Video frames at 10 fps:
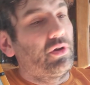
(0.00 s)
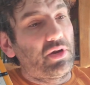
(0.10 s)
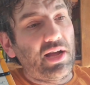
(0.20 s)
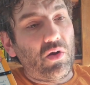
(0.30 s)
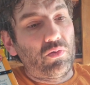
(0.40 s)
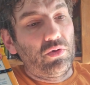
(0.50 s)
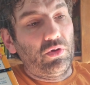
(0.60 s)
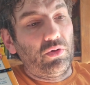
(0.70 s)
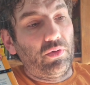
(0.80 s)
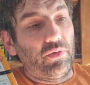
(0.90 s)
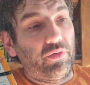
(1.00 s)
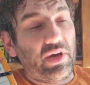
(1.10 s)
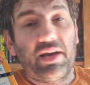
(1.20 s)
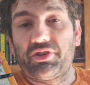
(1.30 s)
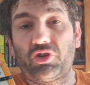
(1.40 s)
Now,
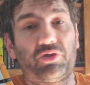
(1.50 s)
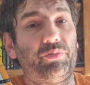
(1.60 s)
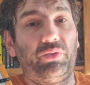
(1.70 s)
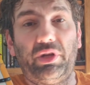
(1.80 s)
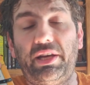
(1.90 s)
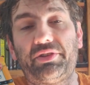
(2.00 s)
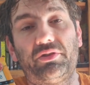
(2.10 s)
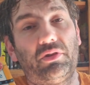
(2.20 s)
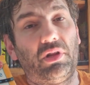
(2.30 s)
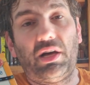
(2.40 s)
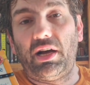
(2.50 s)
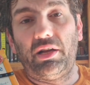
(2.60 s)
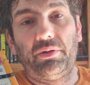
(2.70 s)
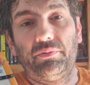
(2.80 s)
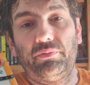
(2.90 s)
that is just a blatant
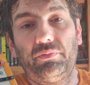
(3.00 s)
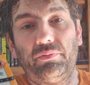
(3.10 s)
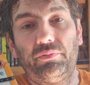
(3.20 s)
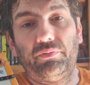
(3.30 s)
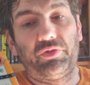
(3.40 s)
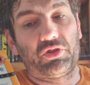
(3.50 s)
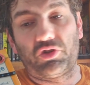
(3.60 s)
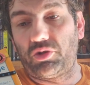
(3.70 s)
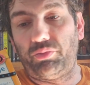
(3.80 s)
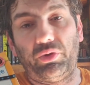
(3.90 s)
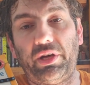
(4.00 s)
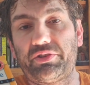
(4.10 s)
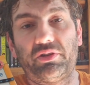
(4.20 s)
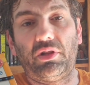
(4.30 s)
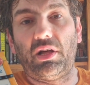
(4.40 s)
lie. It's just a
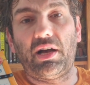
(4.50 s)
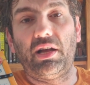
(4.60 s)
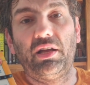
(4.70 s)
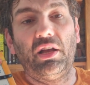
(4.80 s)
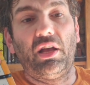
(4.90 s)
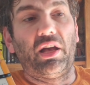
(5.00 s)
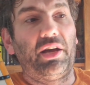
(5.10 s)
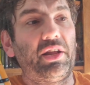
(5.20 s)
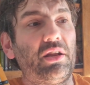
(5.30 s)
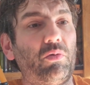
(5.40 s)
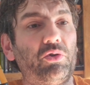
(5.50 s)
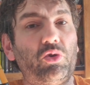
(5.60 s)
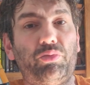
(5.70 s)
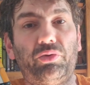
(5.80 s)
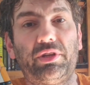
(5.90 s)
blatant lie. And anyone
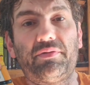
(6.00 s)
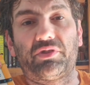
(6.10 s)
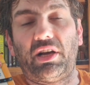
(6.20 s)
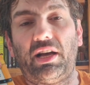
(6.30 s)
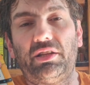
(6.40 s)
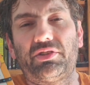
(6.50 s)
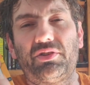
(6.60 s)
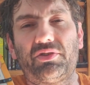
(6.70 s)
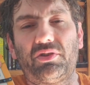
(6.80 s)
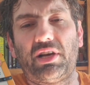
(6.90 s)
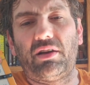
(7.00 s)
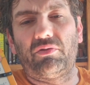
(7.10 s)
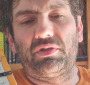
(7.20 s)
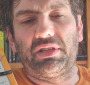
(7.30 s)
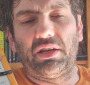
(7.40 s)
who believes that, I listened to
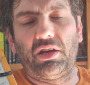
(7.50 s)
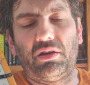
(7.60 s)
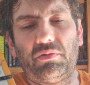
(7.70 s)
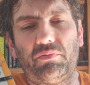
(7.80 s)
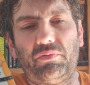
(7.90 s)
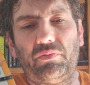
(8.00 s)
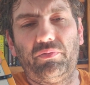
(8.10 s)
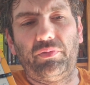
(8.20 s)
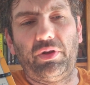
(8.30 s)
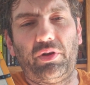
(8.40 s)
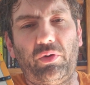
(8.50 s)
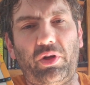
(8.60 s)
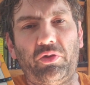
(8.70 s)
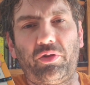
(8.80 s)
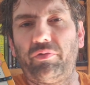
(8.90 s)
that
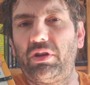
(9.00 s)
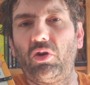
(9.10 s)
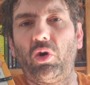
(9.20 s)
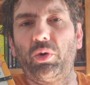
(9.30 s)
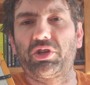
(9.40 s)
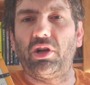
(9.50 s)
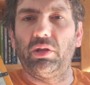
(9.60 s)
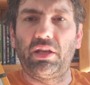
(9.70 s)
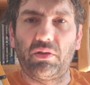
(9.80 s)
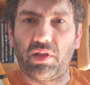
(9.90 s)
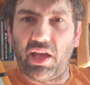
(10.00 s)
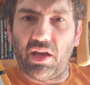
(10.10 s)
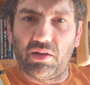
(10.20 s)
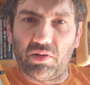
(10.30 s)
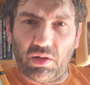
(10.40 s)
another video, which I'll link
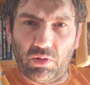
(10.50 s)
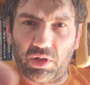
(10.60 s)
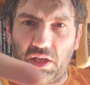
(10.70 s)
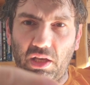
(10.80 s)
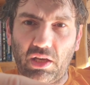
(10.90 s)
there. I'll link